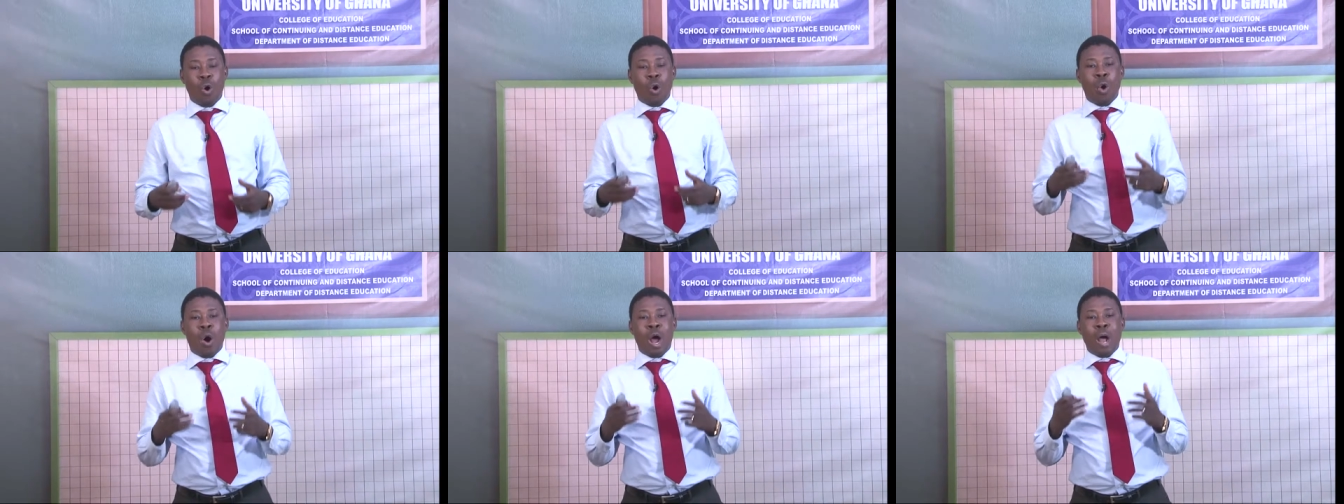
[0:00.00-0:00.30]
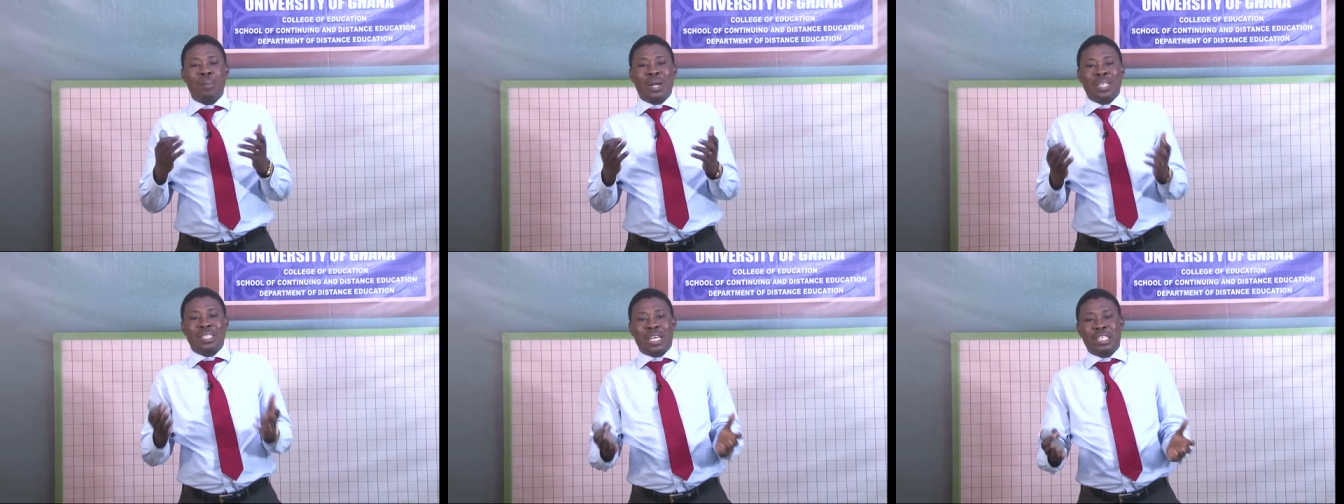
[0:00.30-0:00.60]
or
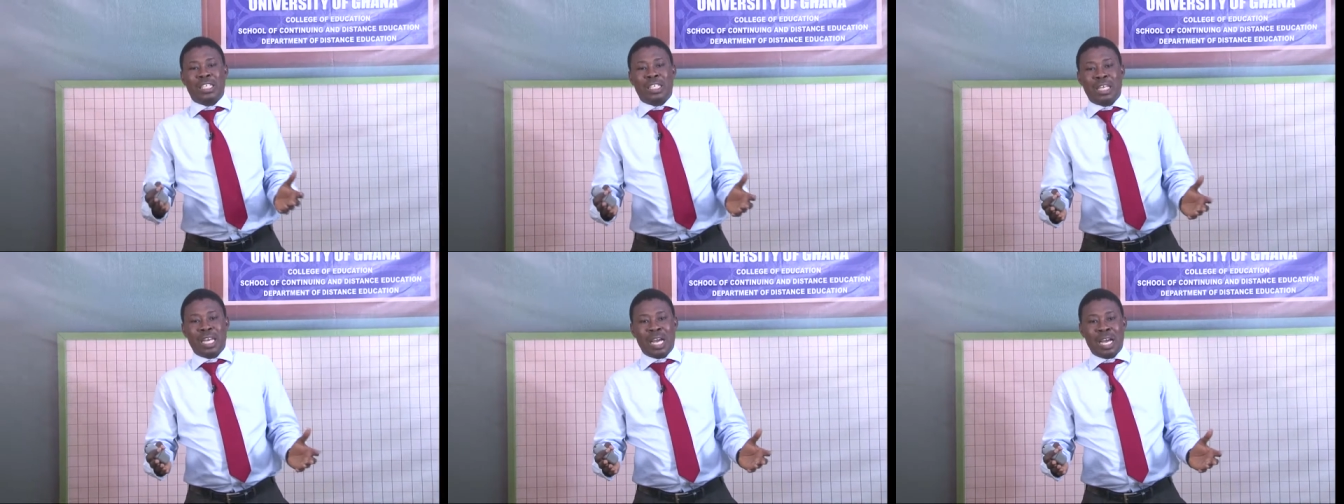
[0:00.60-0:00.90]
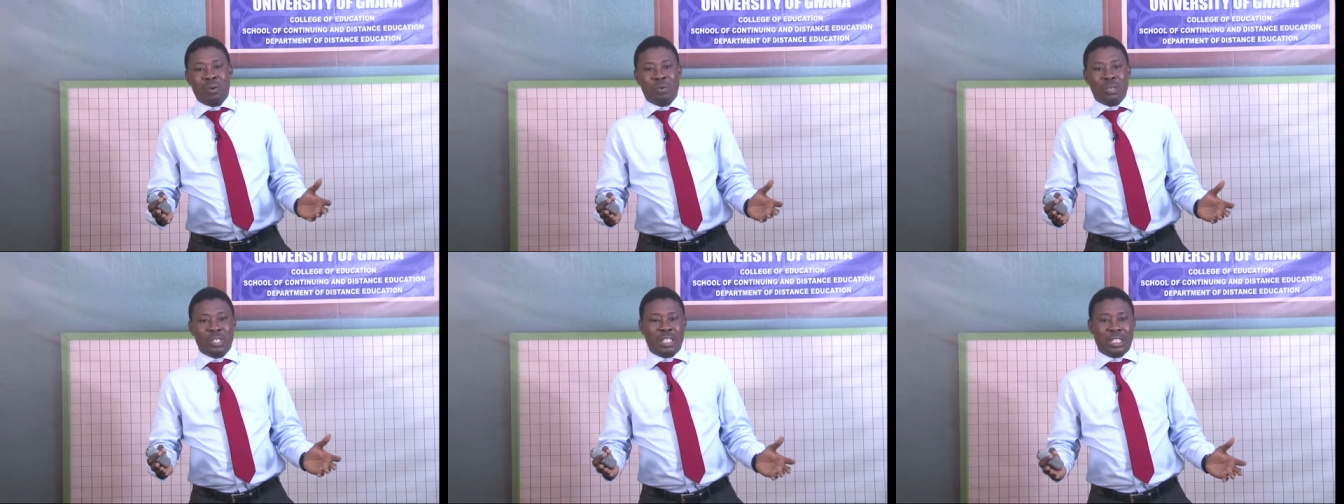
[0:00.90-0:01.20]

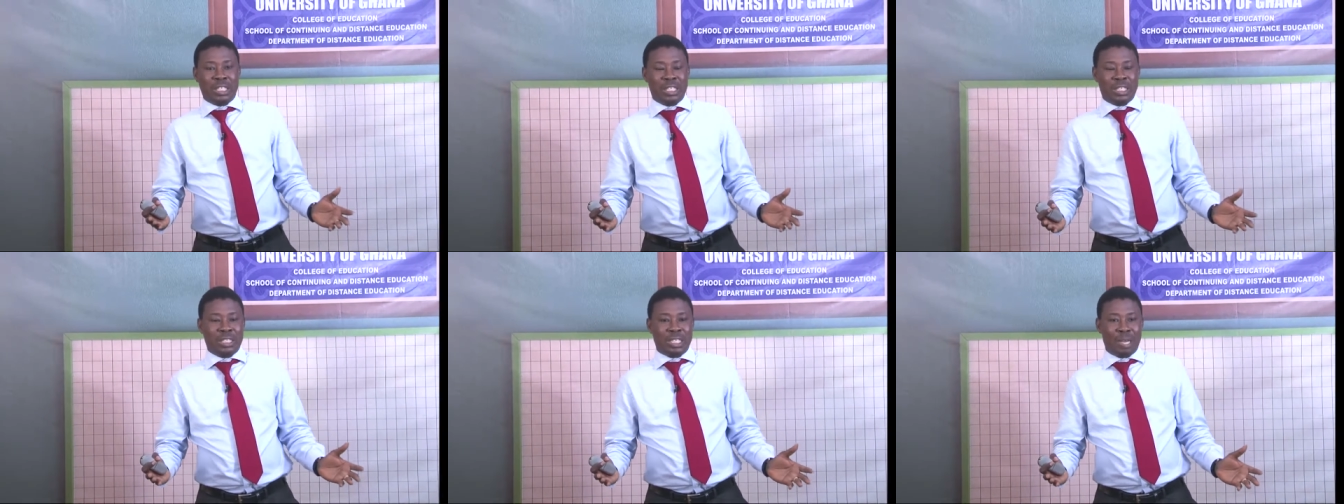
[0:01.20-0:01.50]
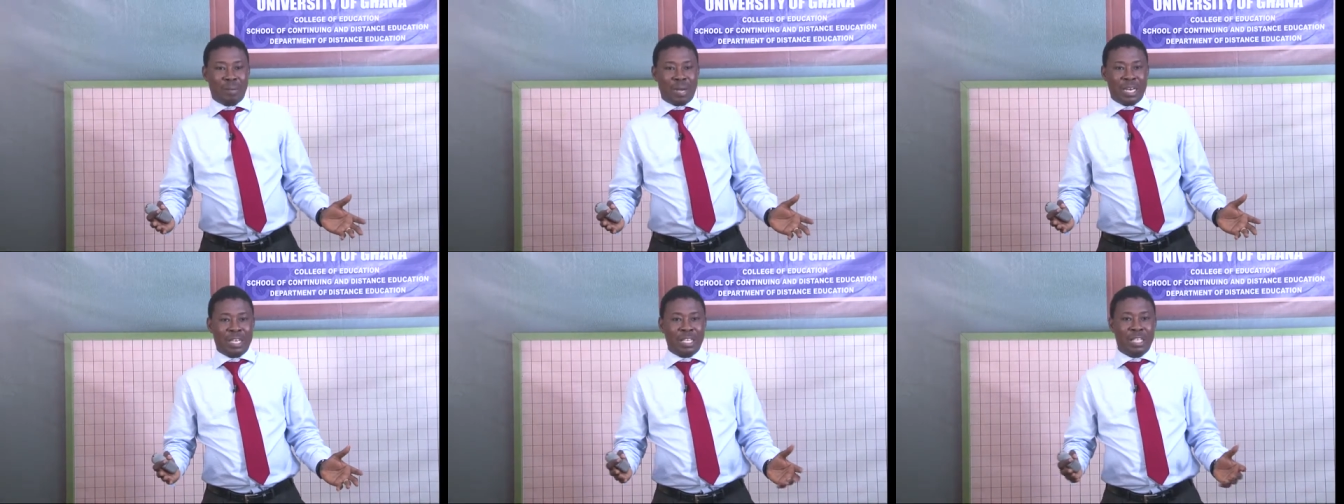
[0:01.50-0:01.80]
Amasachina, which is in
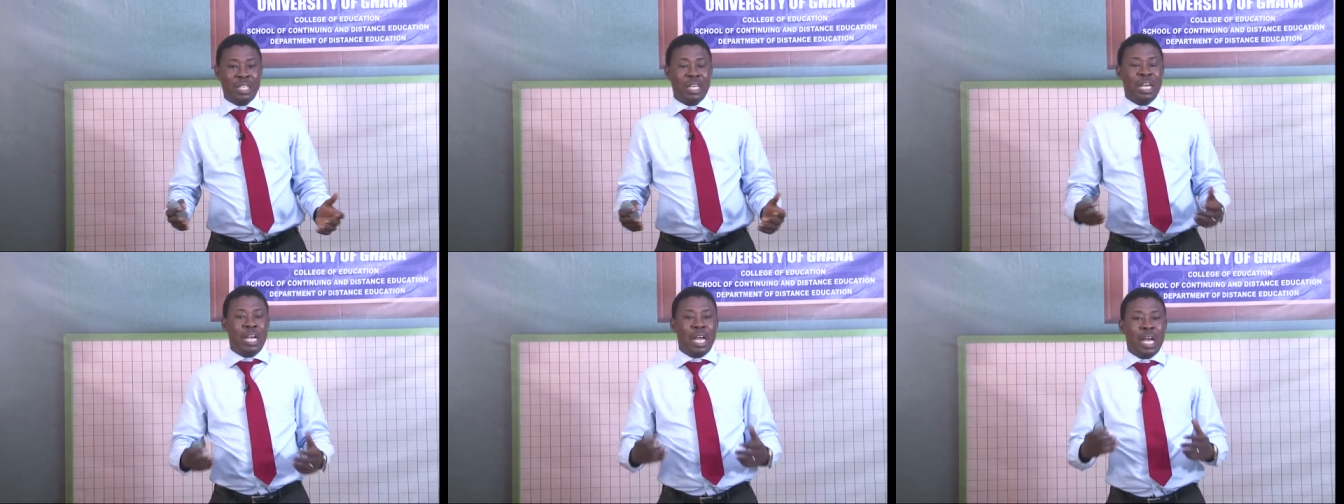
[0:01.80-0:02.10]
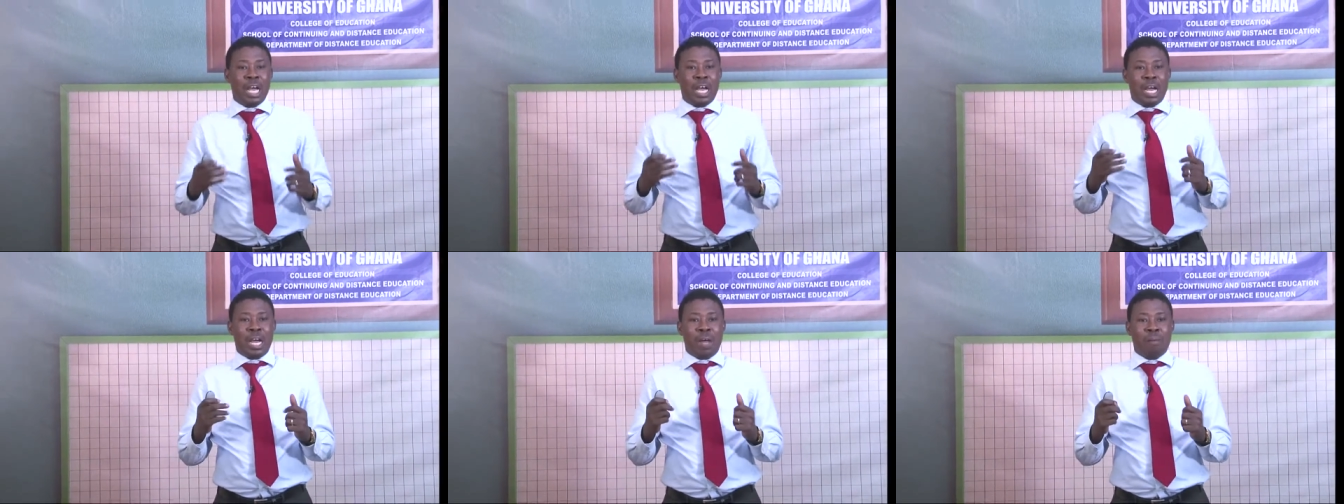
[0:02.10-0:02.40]
Tamale,
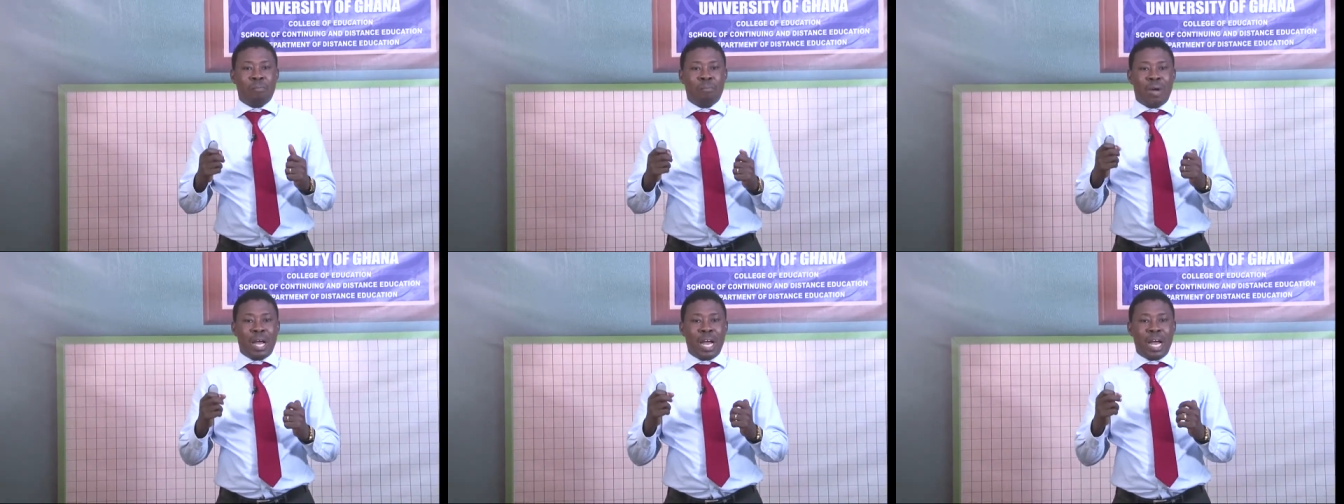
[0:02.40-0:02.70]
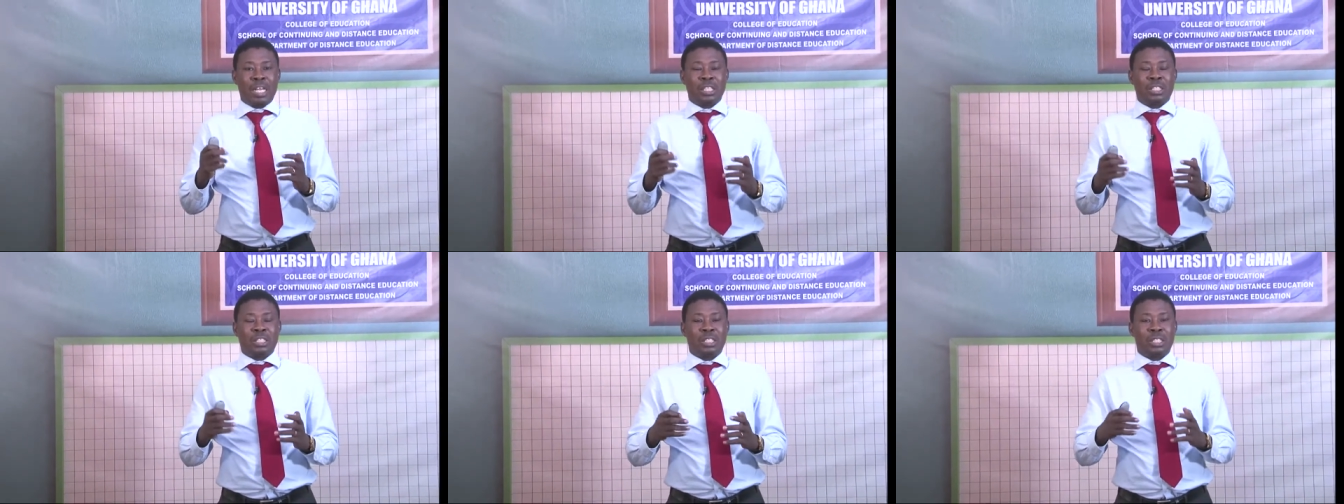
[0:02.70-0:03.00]
um,
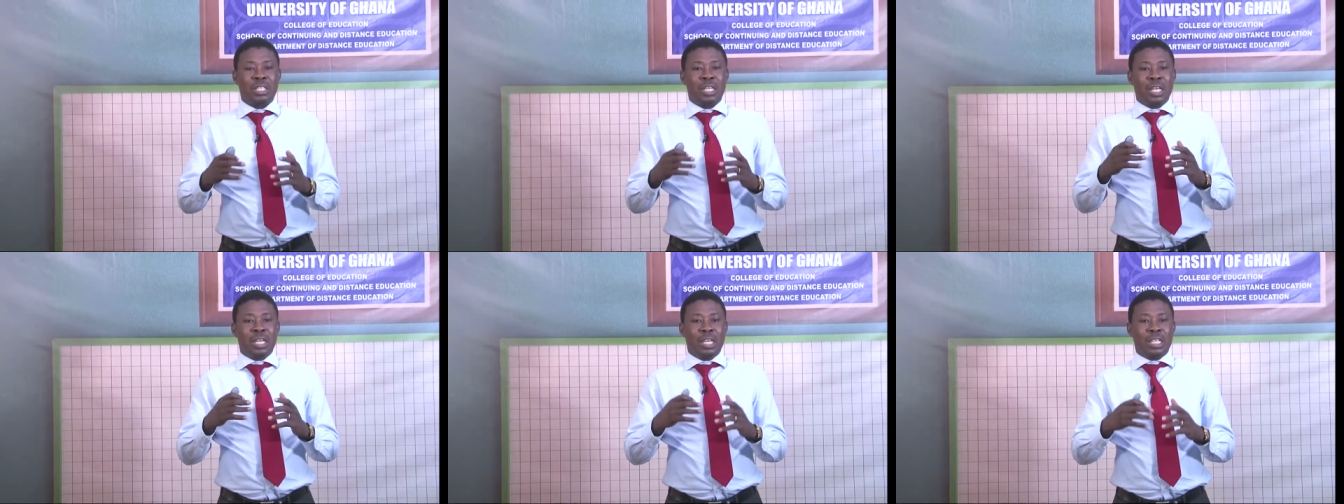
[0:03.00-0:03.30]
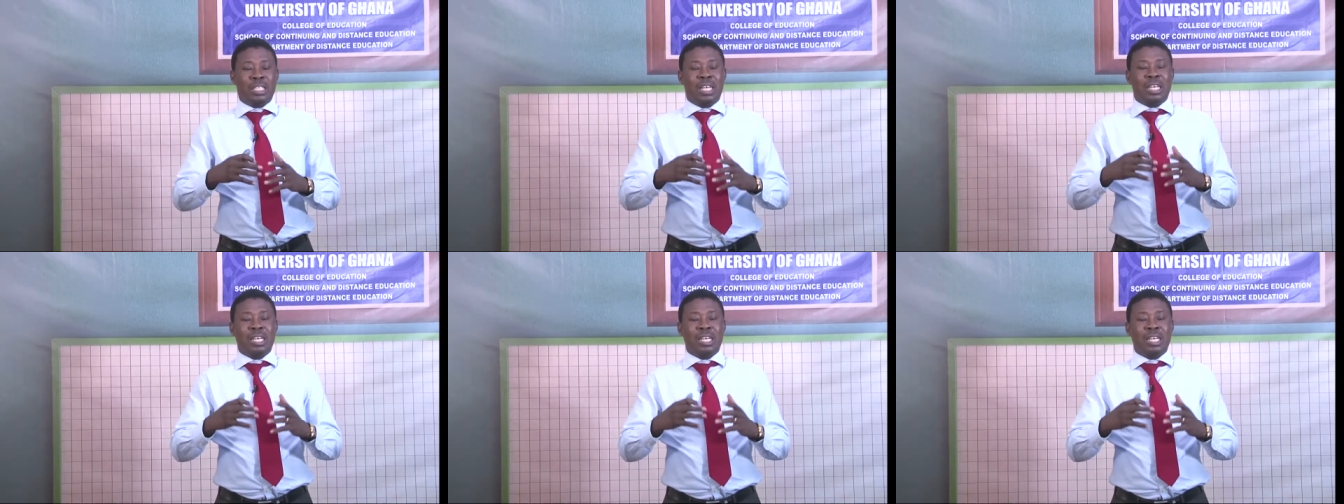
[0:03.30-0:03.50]
has it's